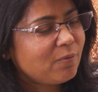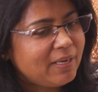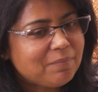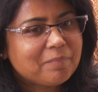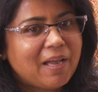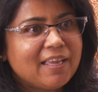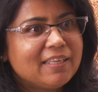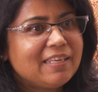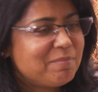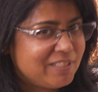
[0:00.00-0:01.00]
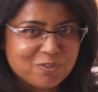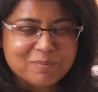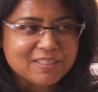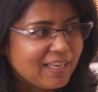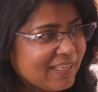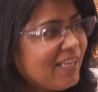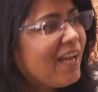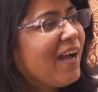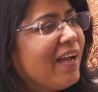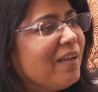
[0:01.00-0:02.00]
Great. My name is Anu Bidani.
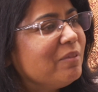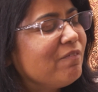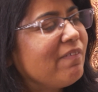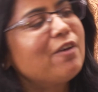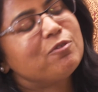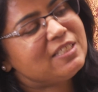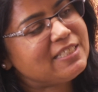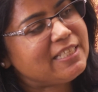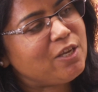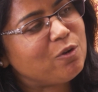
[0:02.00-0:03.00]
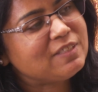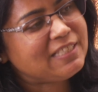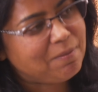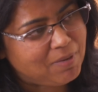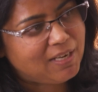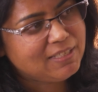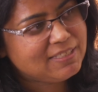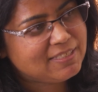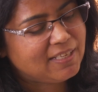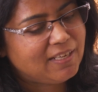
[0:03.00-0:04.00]
I am the founder and CEO of STEM Minds.